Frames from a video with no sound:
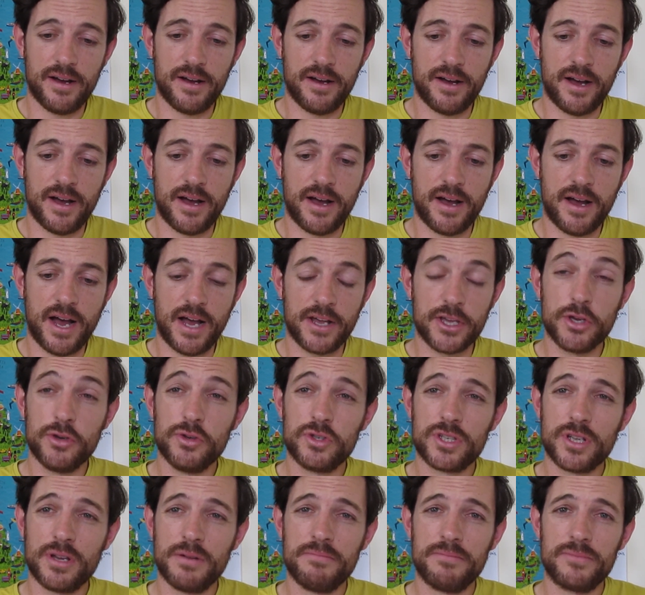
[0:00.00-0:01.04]
I used
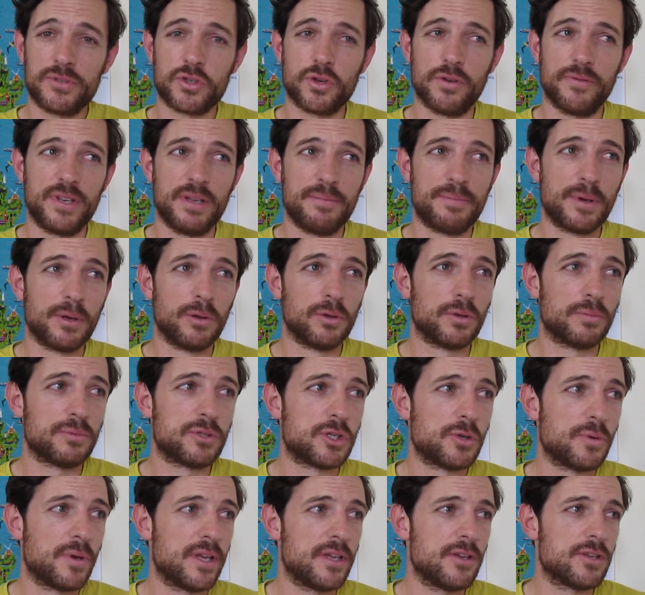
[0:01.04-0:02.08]
them sort of in the build up
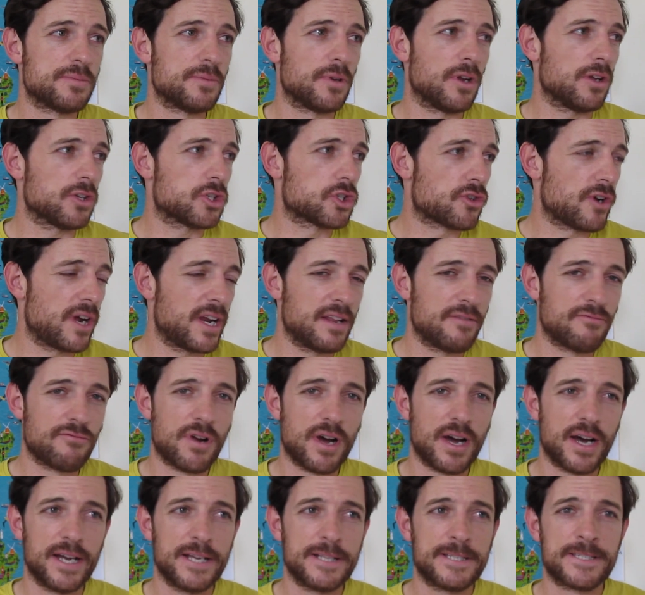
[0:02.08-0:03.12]
to it, used them a lot of training
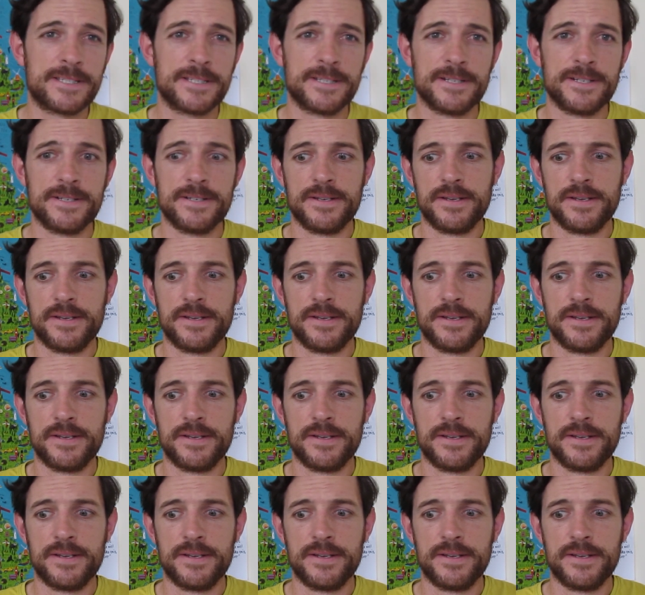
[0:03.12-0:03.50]
rides.